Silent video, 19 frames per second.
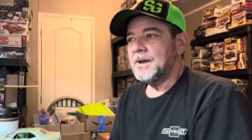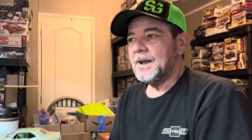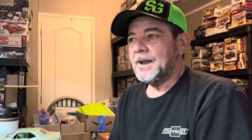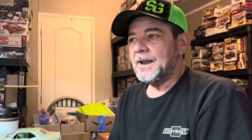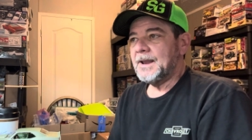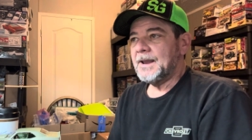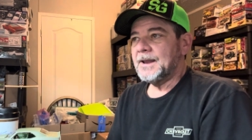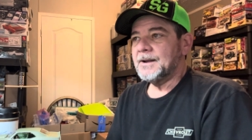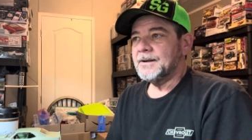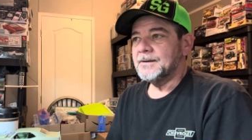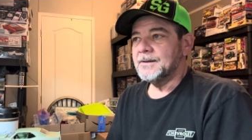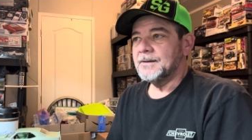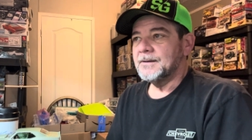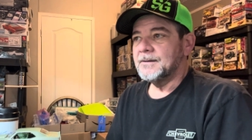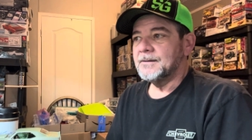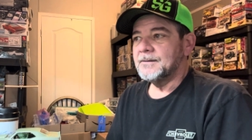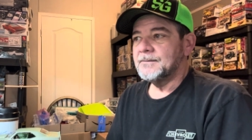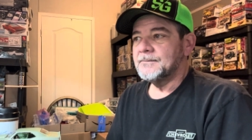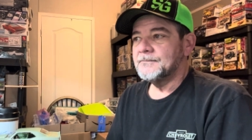and
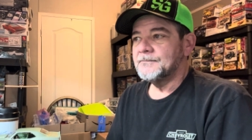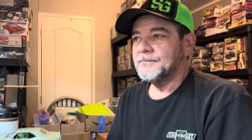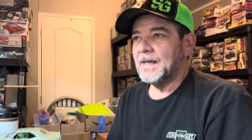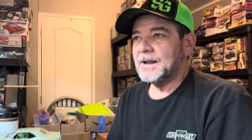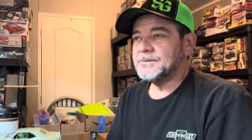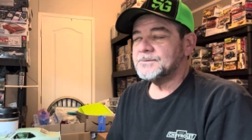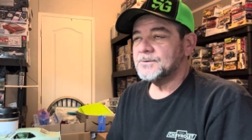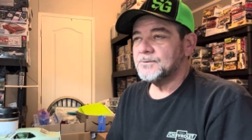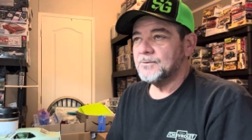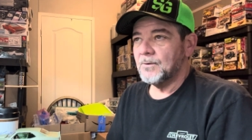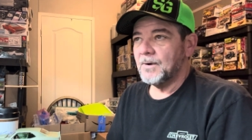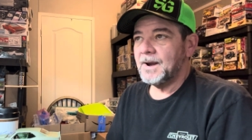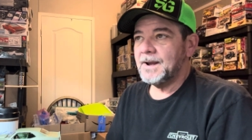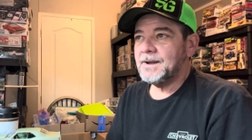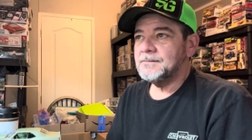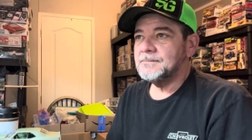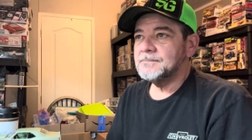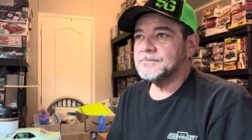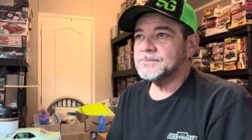that's
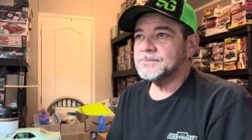great.